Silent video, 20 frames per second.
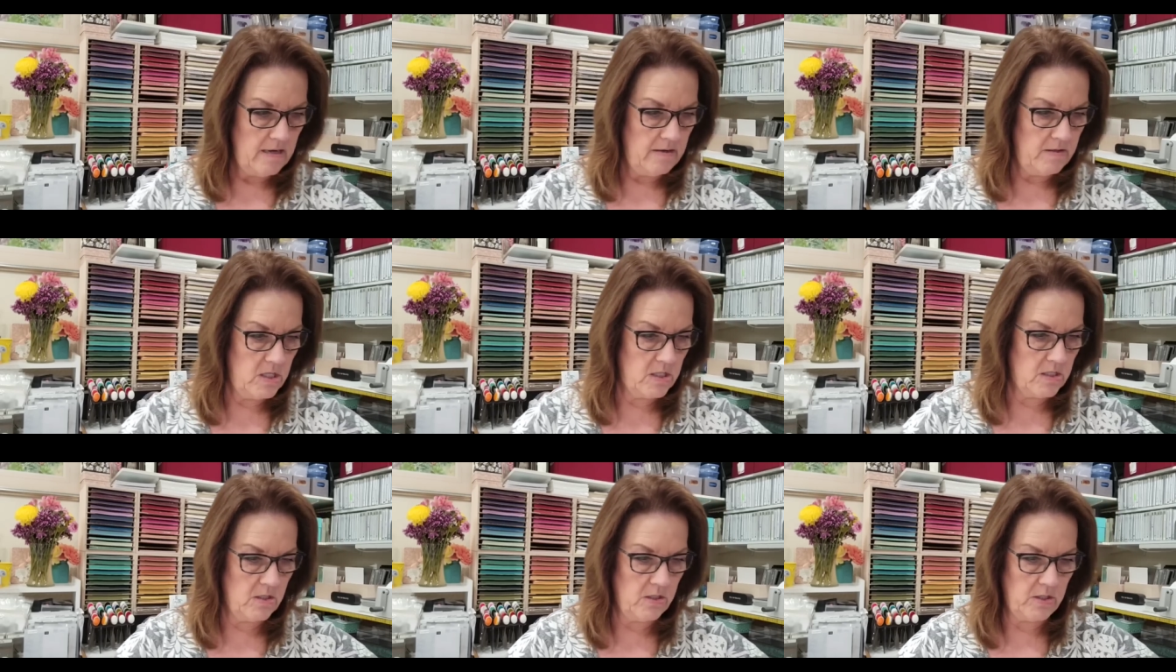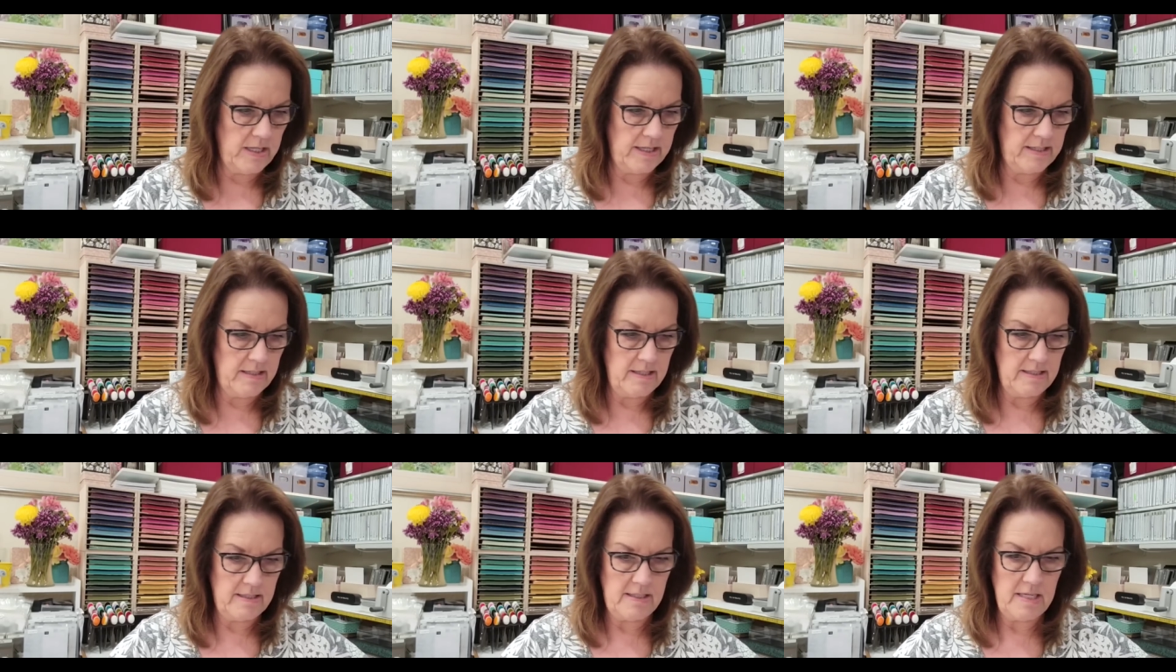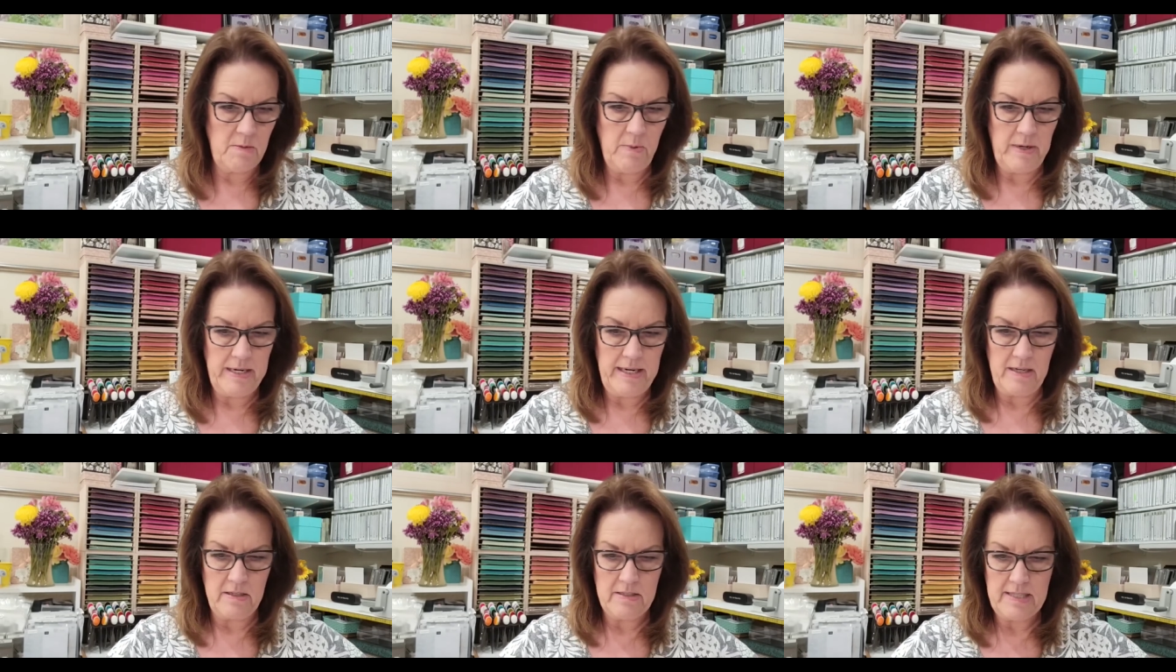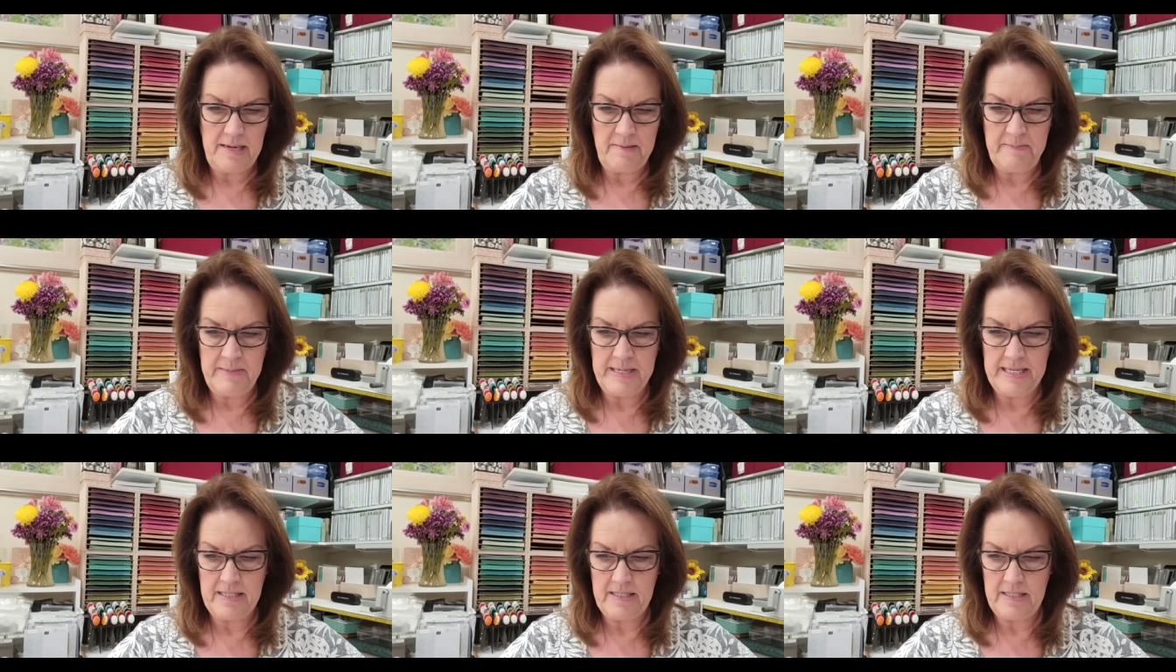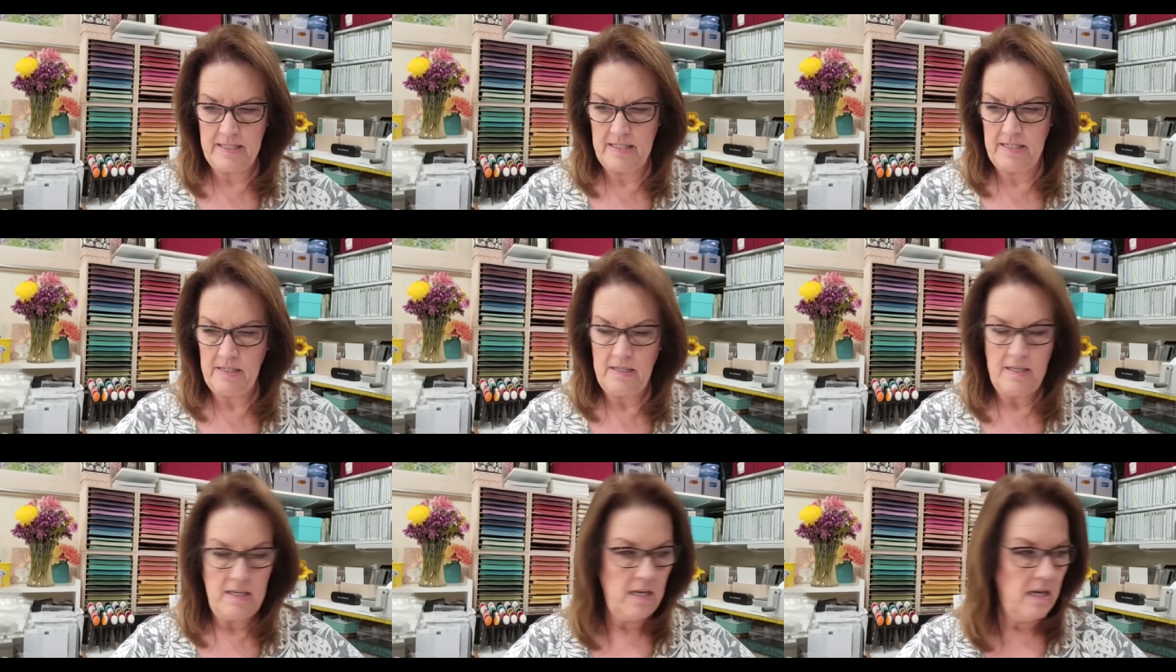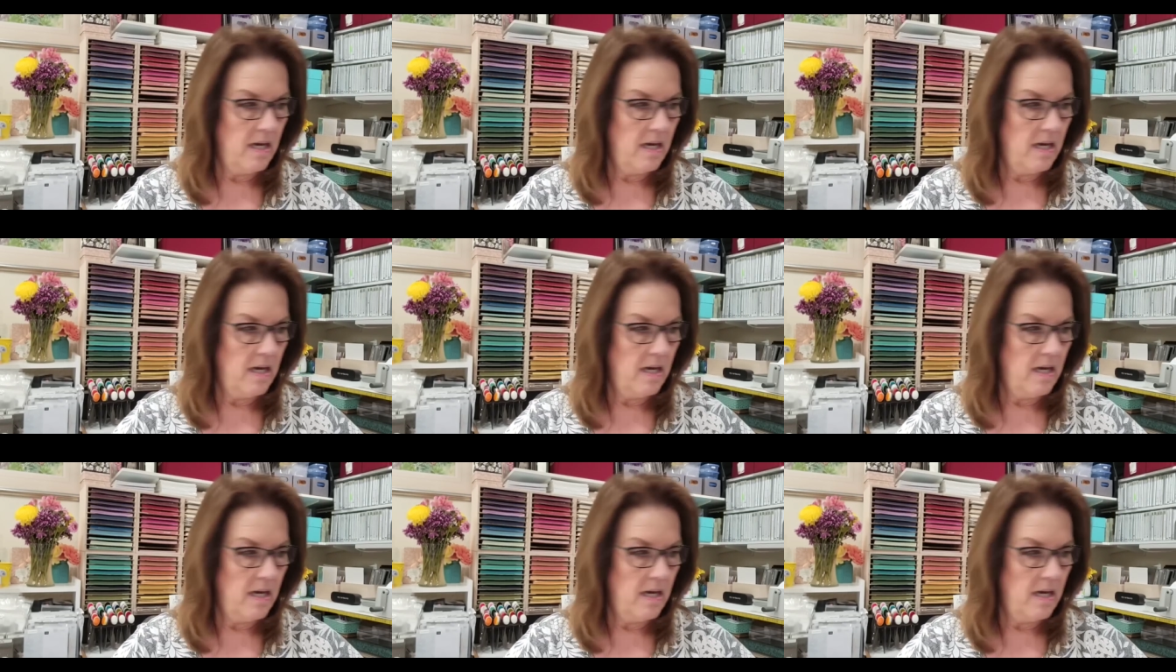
Just looking to see what else I missed.